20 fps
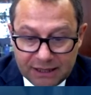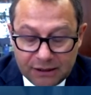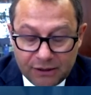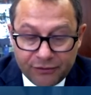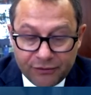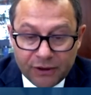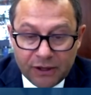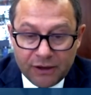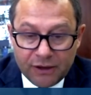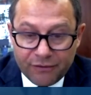
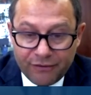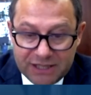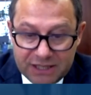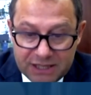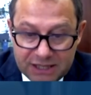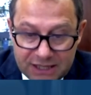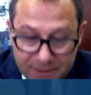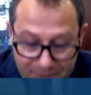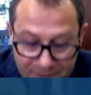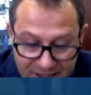these drugs
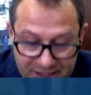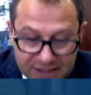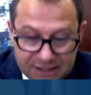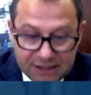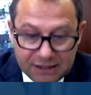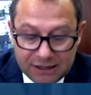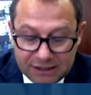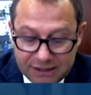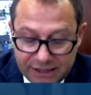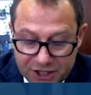are
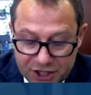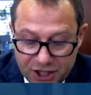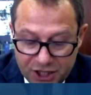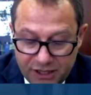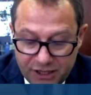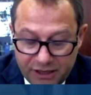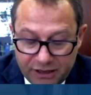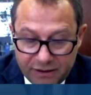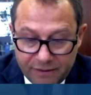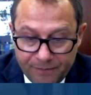sometimes up to
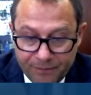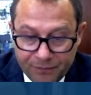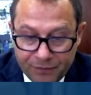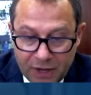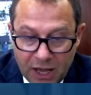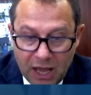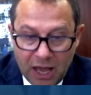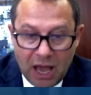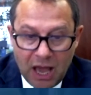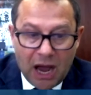
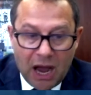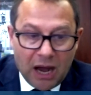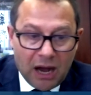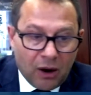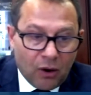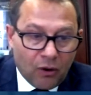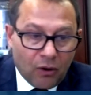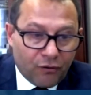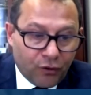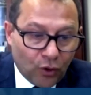60% or
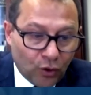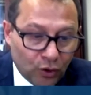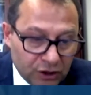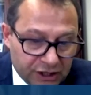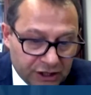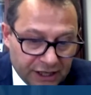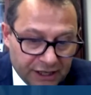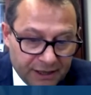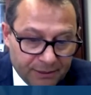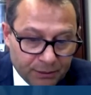70%
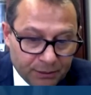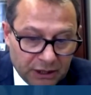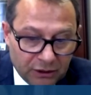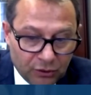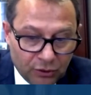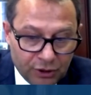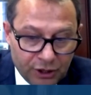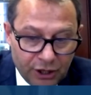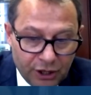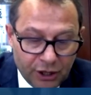of
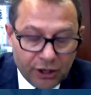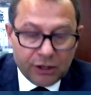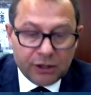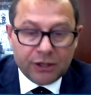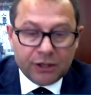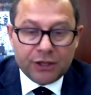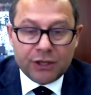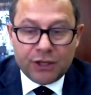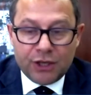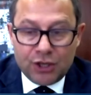indications
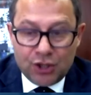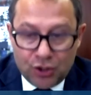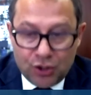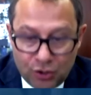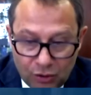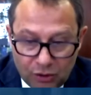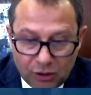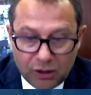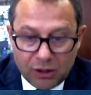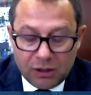of
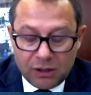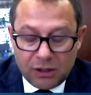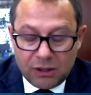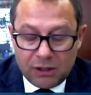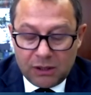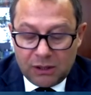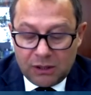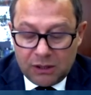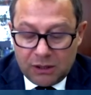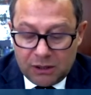prescriptions. And in
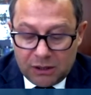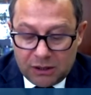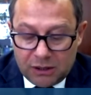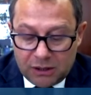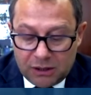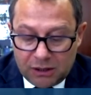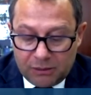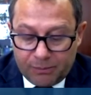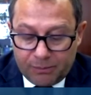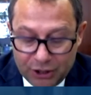
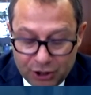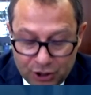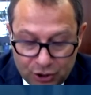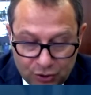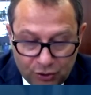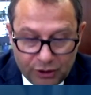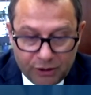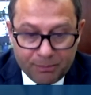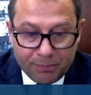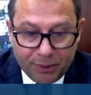
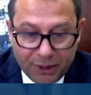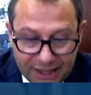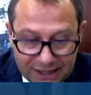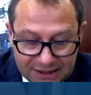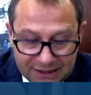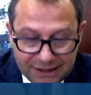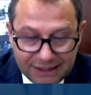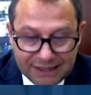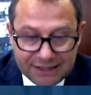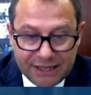oncohematology,
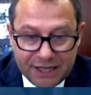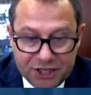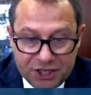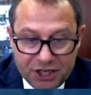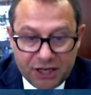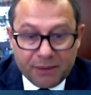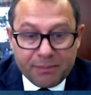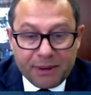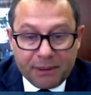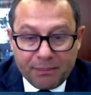
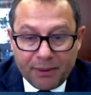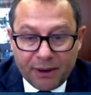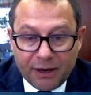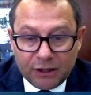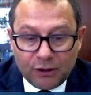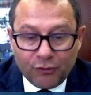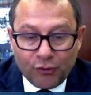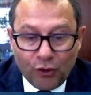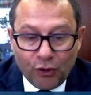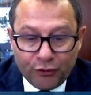
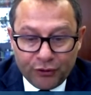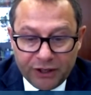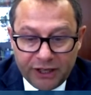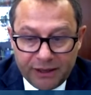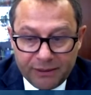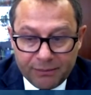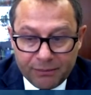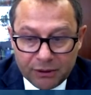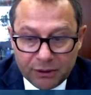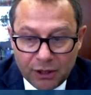it's also
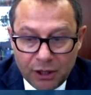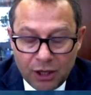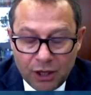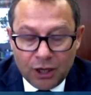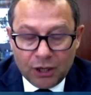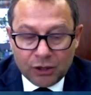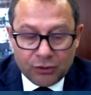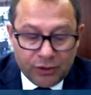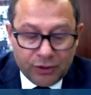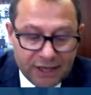a very big
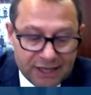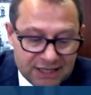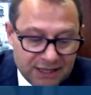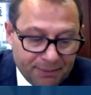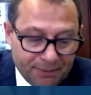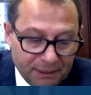pool